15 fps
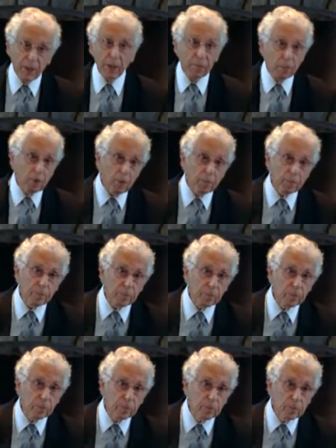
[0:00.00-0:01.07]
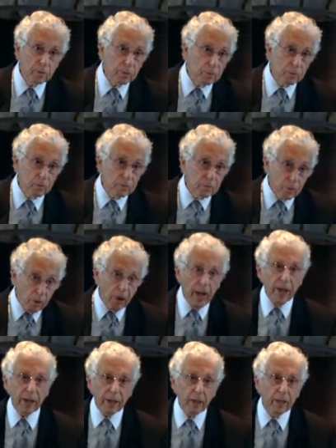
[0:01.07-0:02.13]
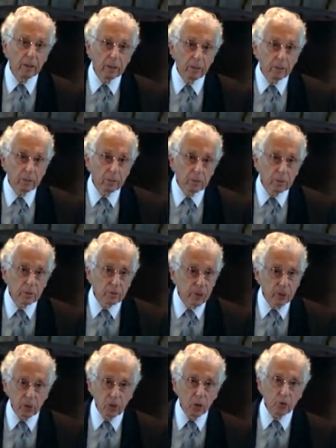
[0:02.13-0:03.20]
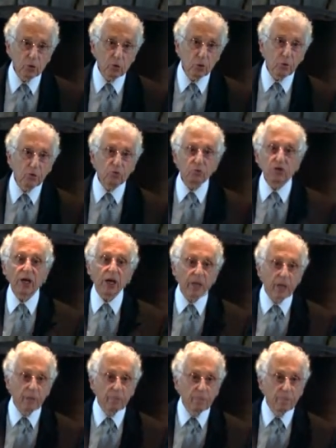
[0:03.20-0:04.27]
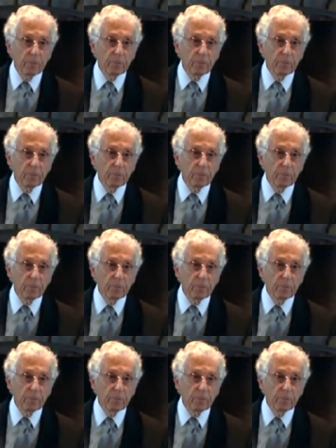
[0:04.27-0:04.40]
bigger problems. More anger. Then you go to drink,